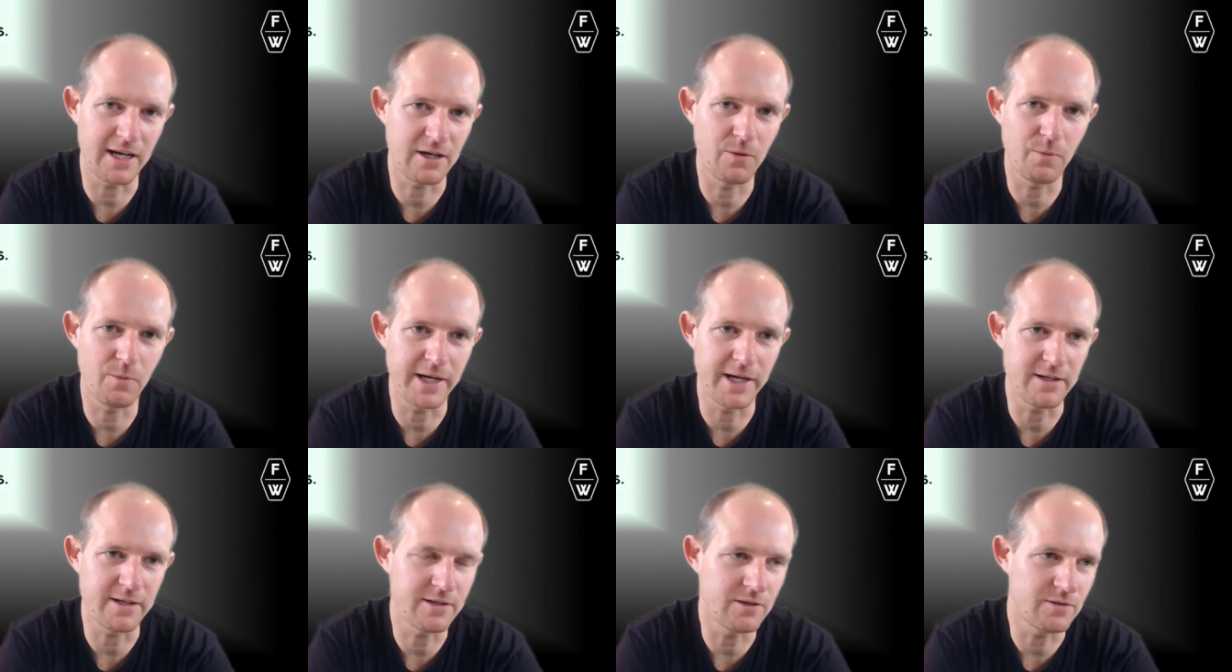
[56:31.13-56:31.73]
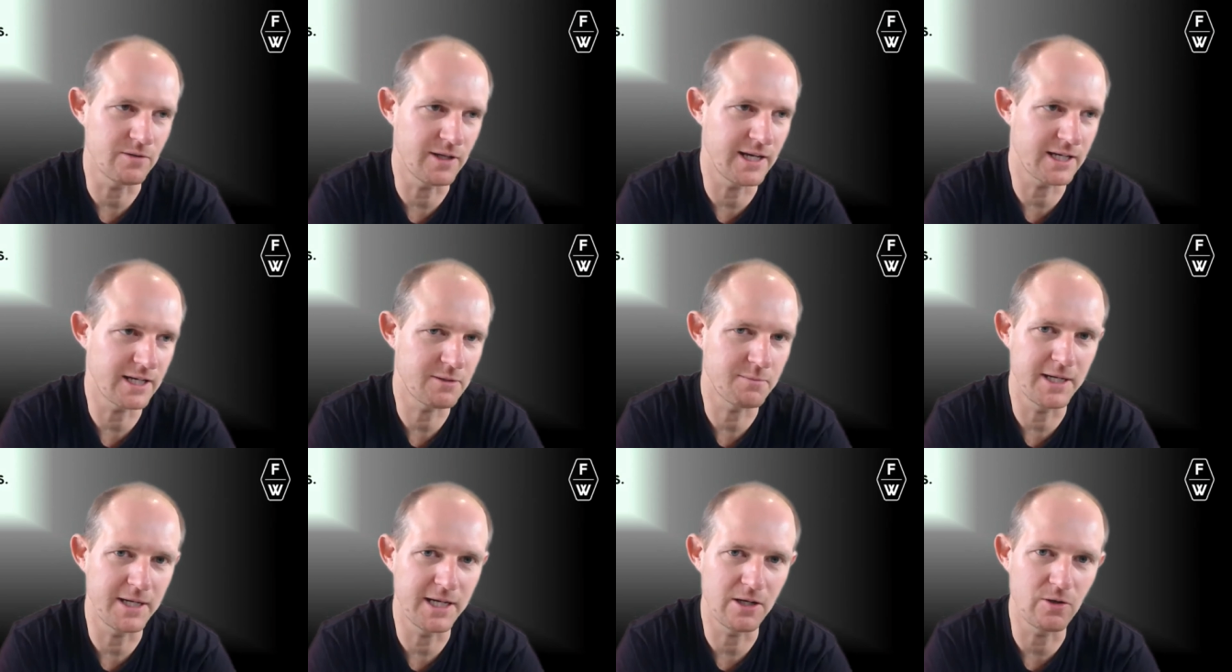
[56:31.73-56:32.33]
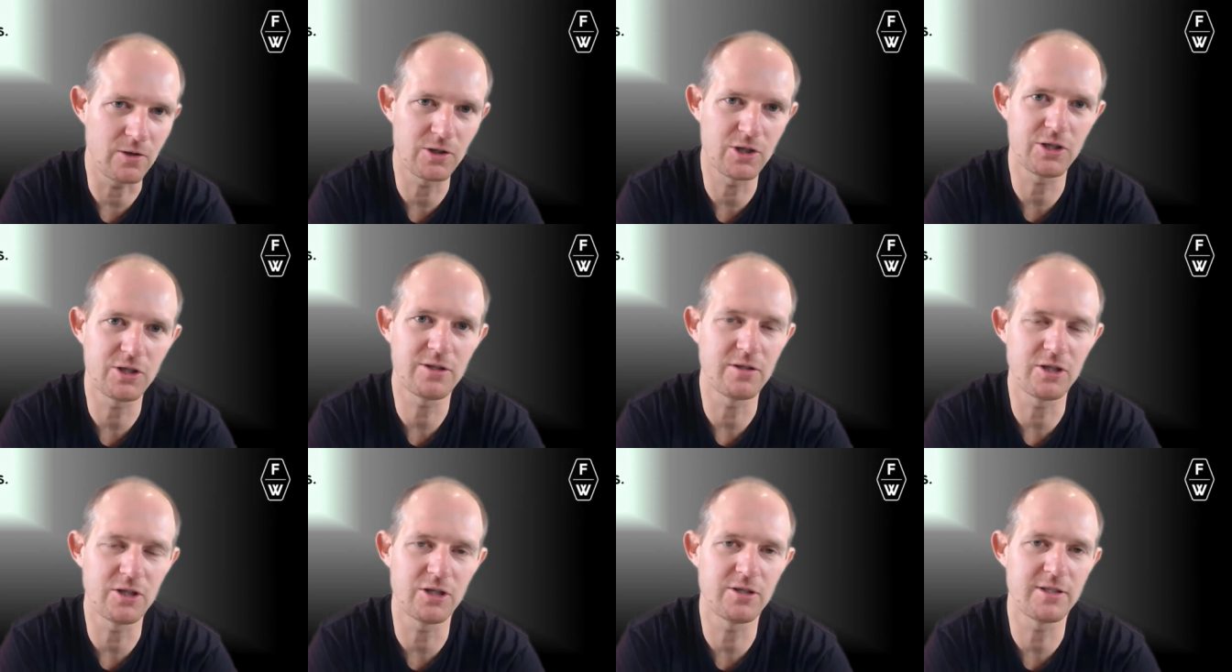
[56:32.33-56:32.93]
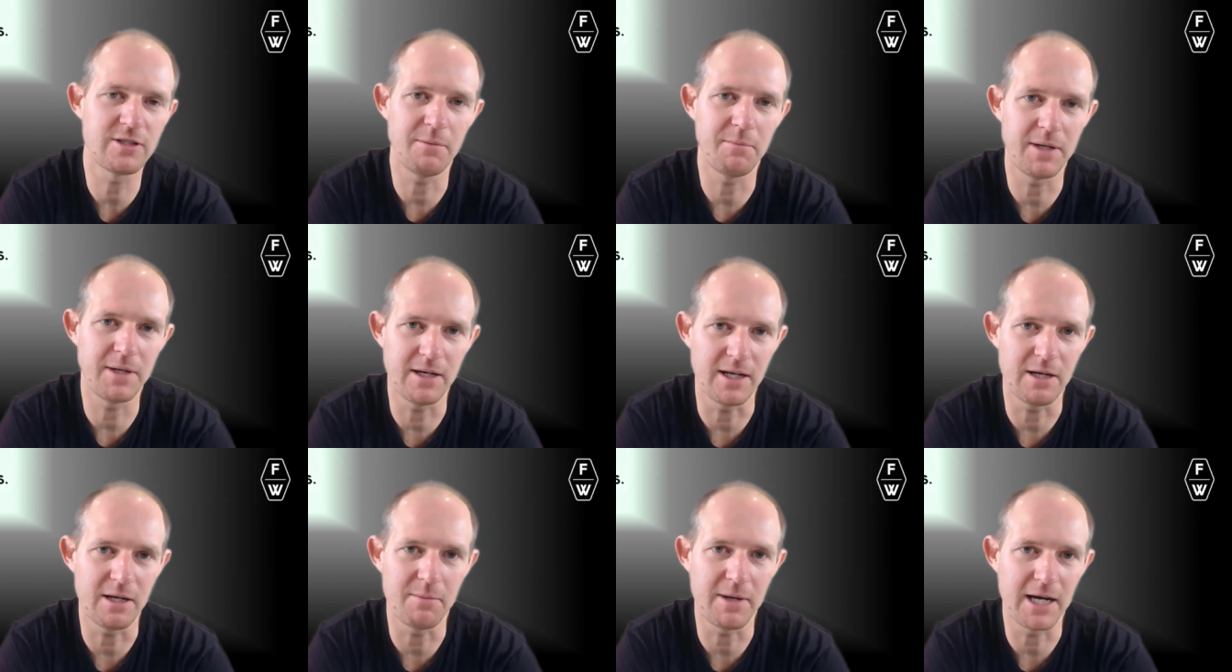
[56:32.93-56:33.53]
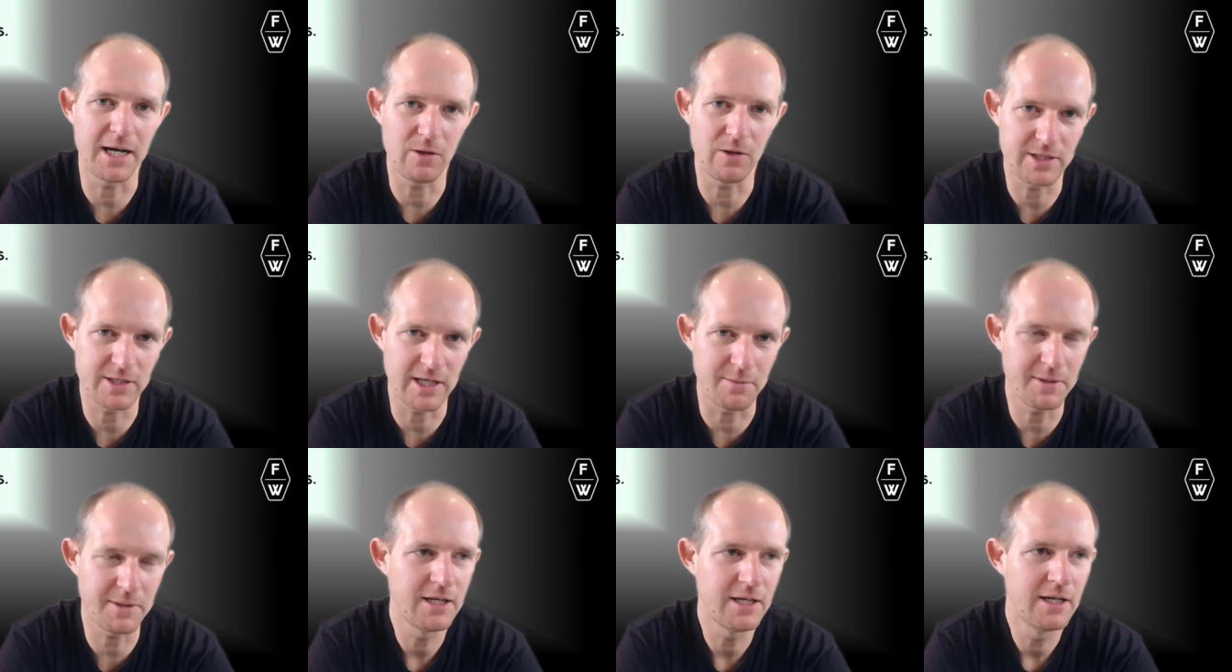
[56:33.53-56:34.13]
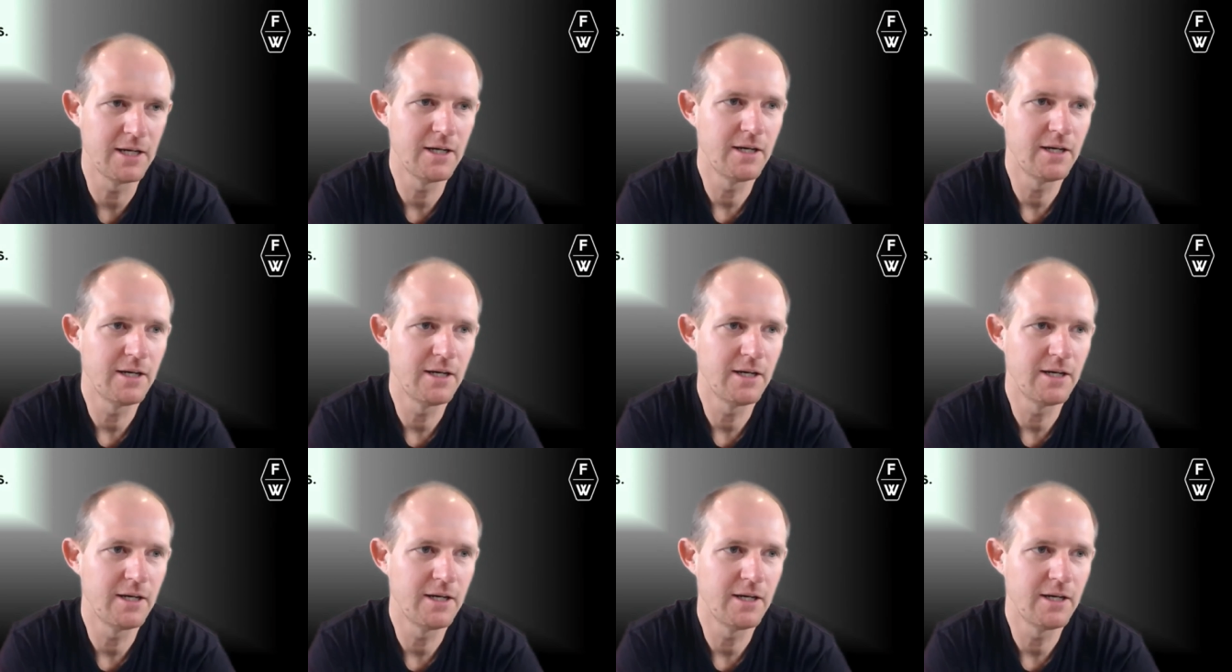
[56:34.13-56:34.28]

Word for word: It can wait till the next meeting," or just just send me an email or something.